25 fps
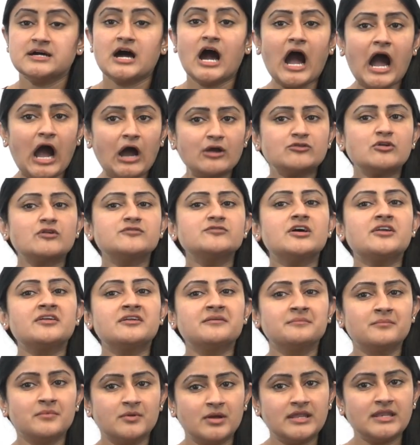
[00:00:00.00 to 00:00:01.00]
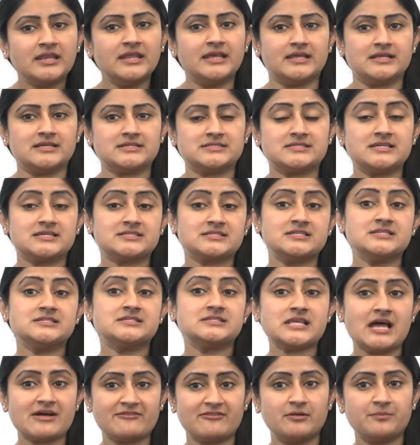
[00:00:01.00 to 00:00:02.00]
Out of the remaining
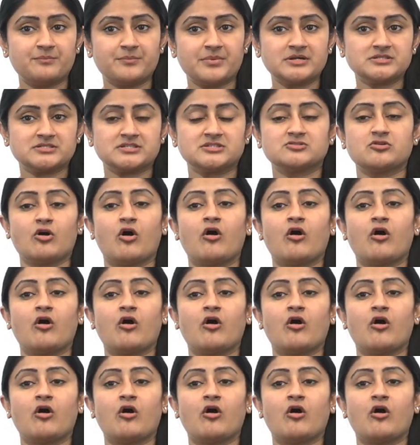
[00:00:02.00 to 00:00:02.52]
67%